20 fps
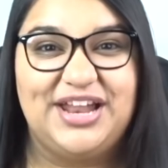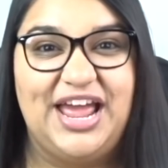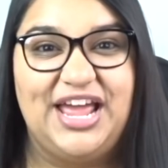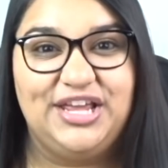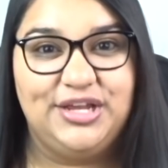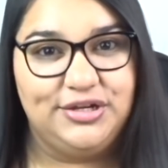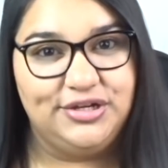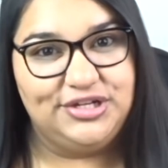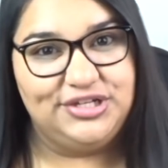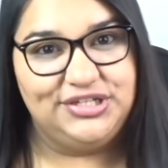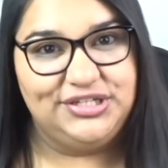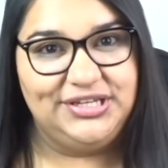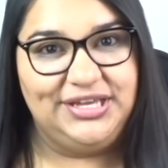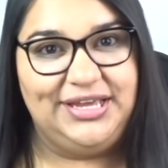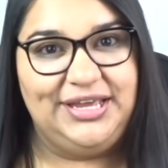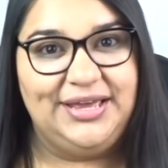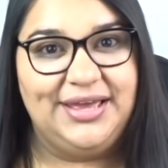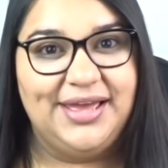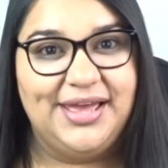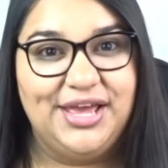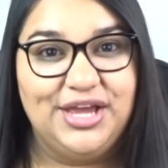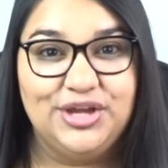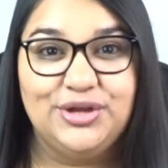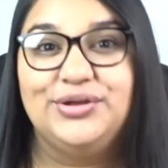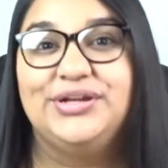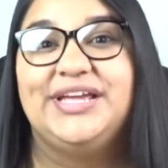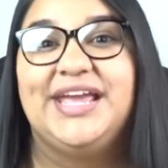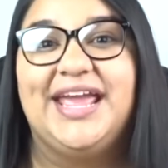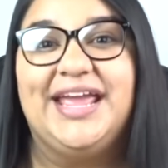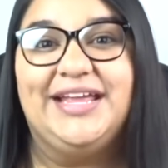I usually
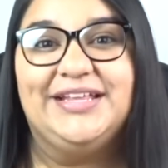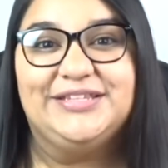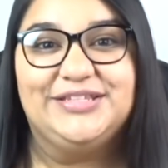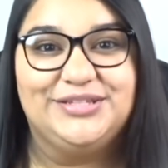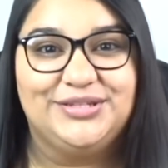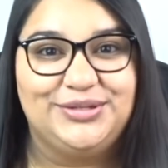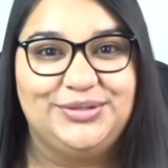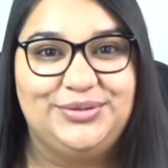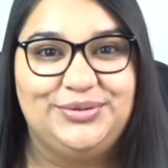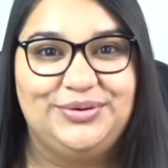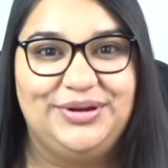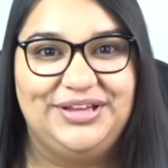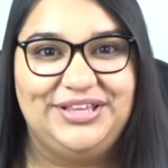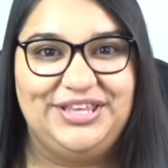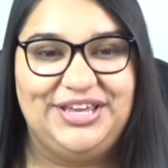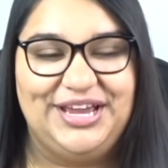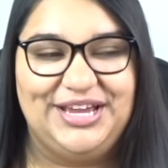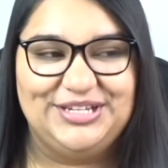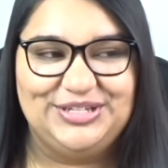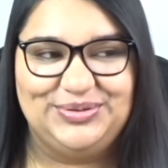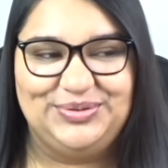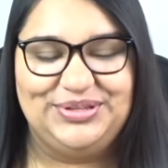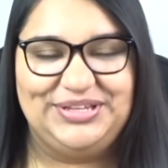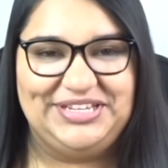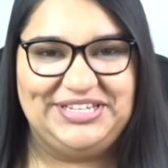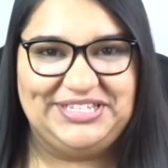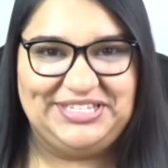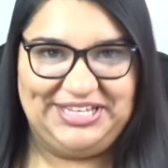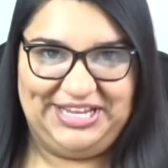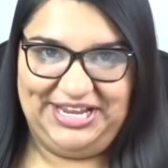create, so you guys don't
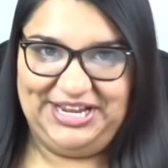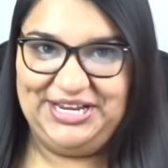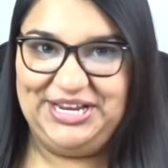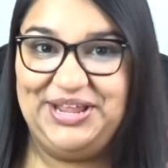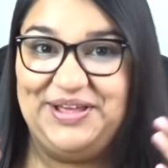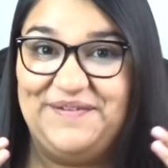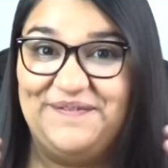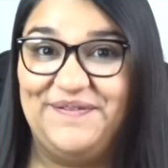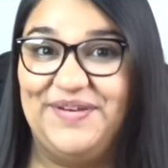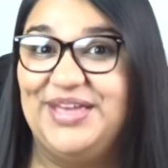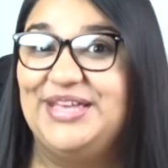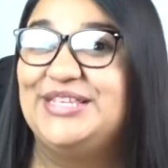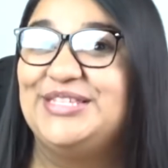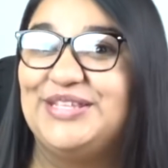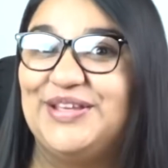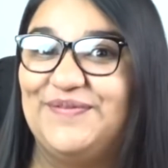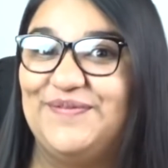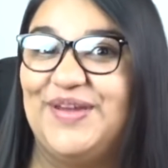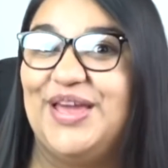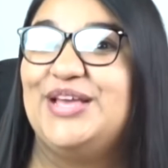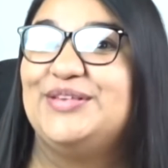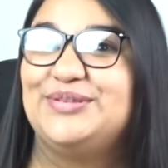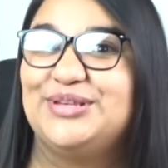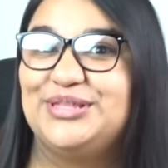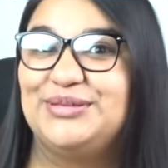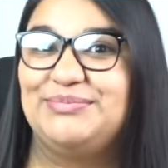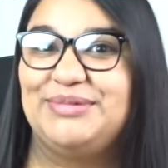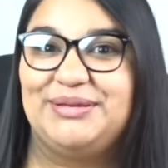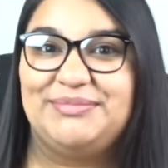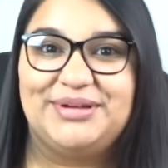really see me face to face
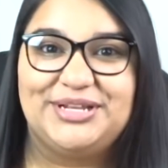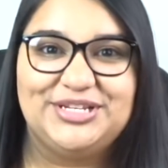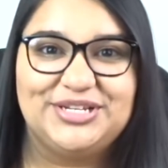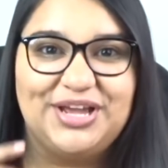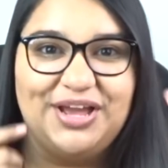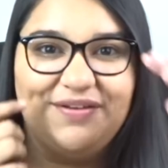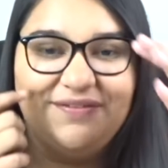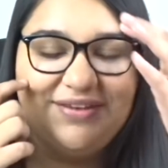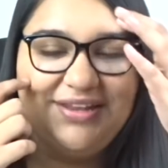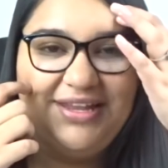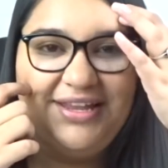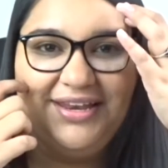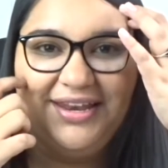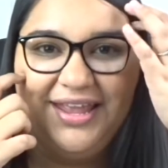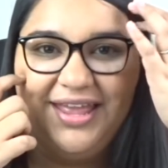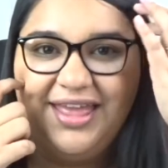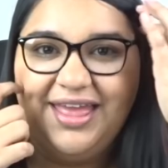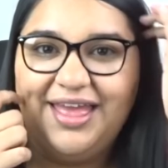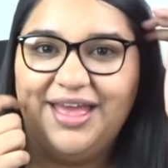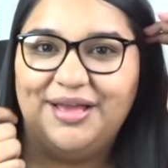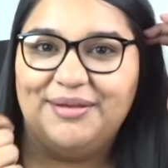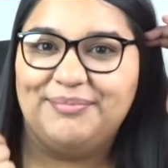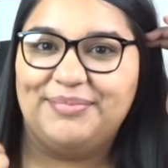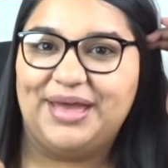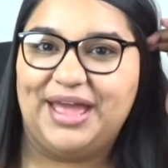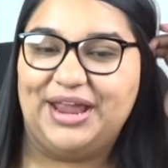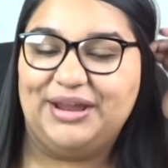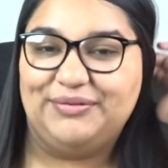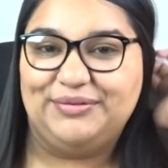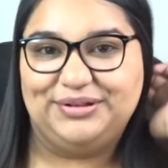with me much often, but
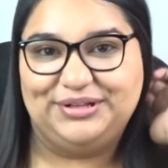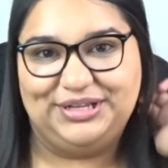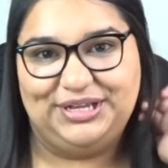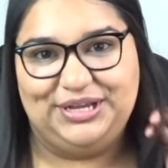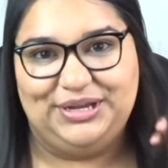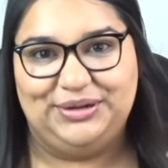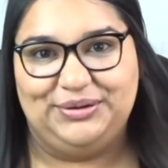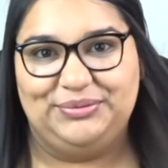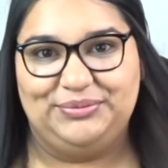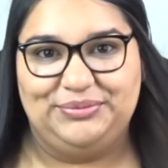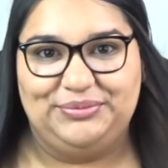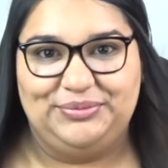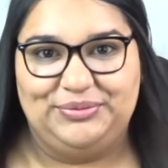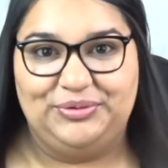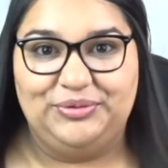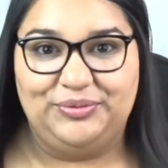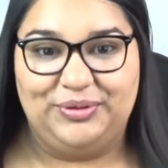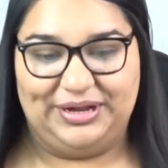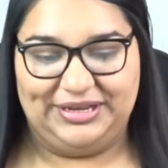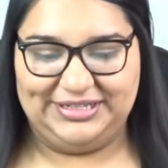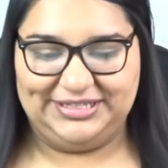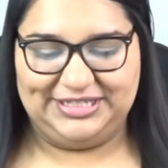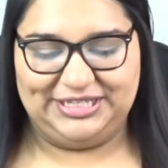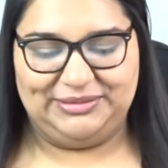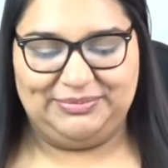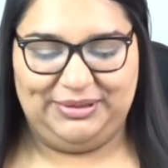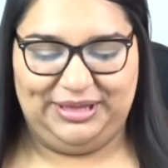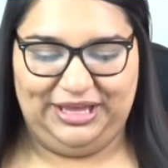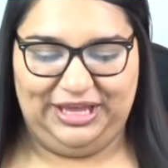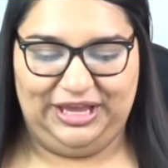I really want to
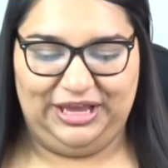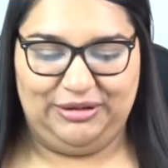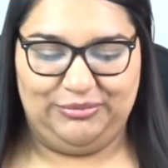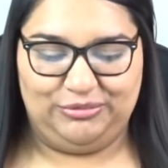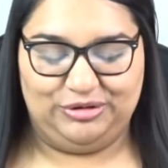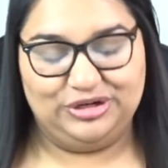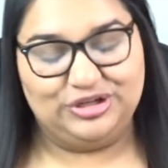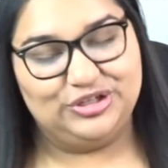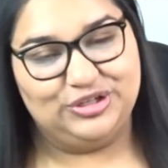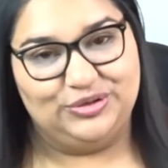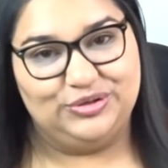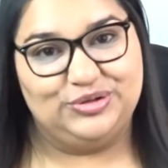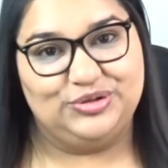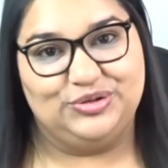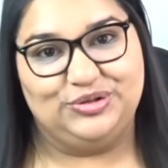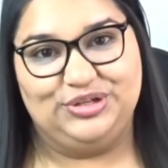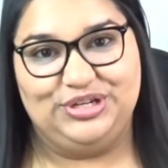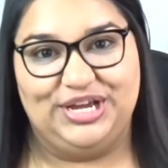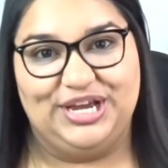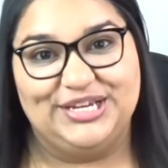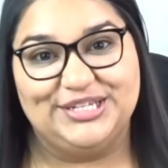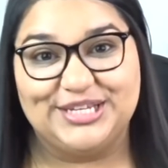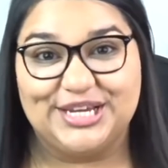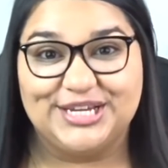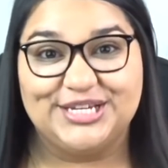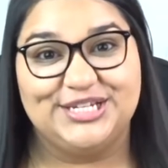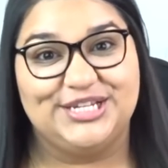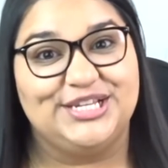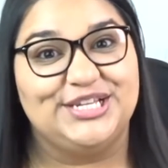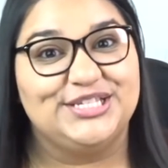be more social and you guys
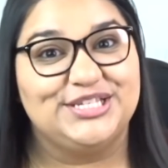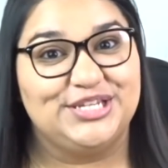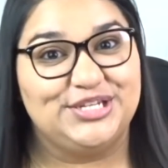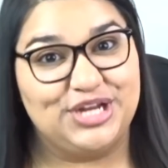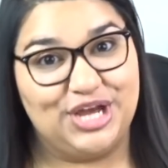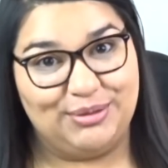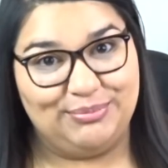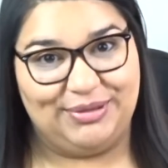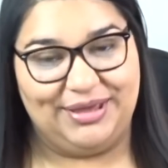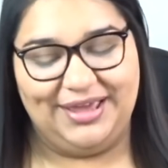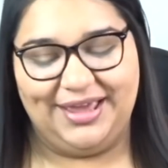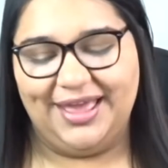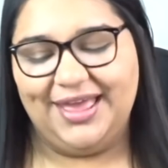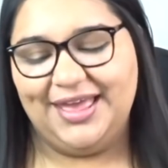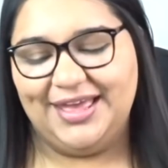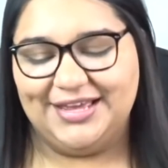actually get to know me.